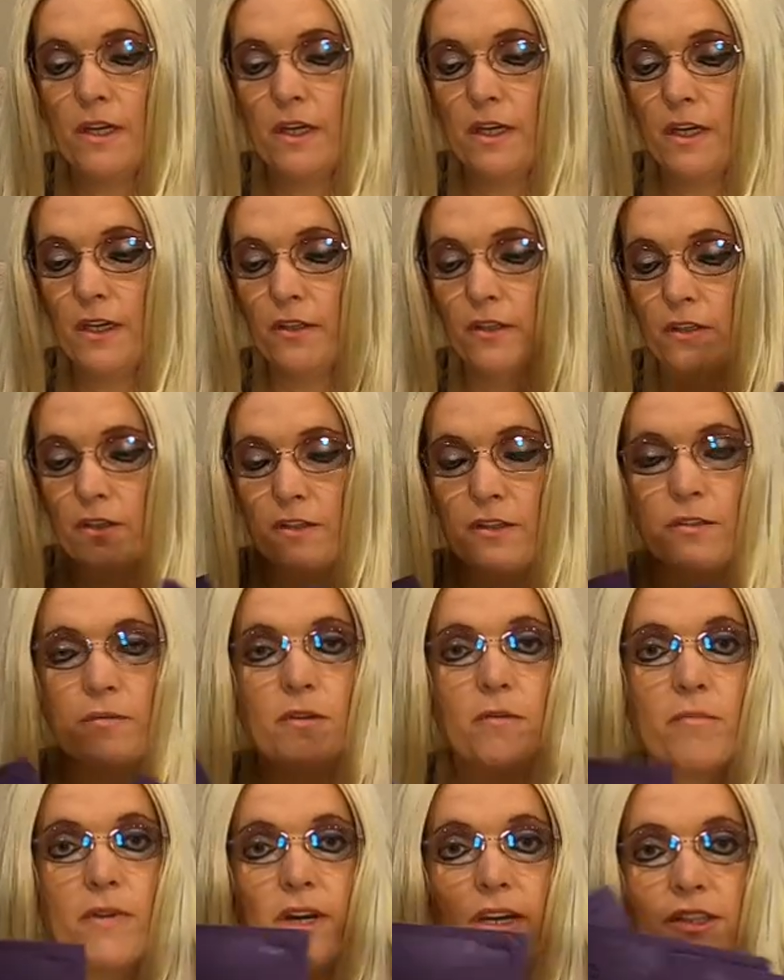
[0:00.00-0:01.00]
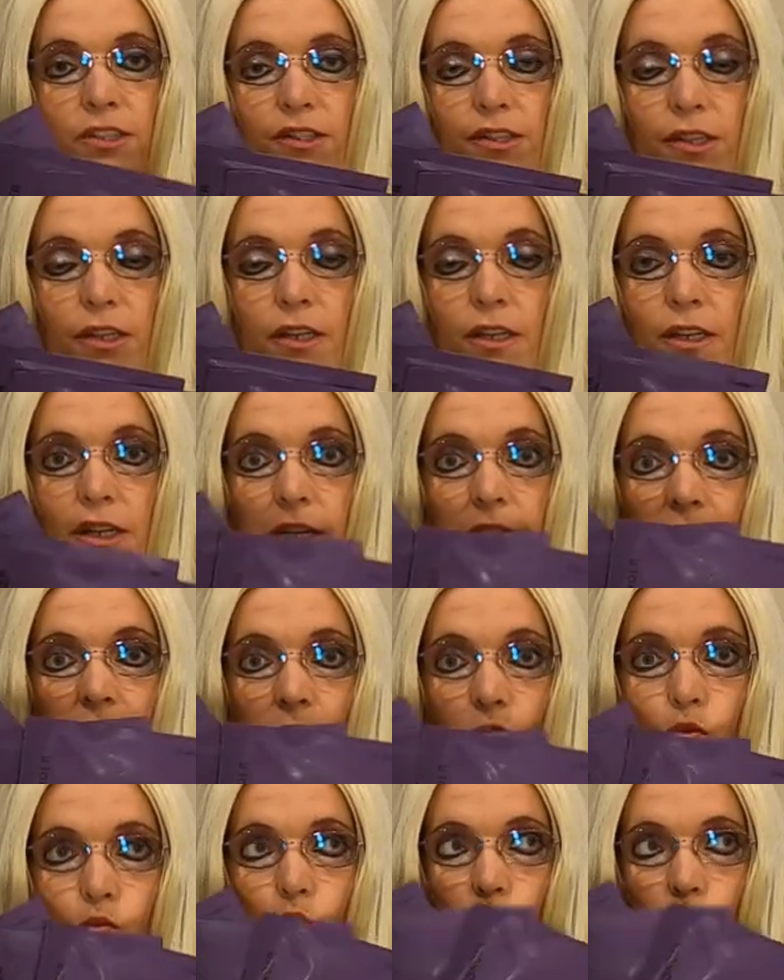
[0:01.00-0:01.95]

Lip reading: And there are three masks in here.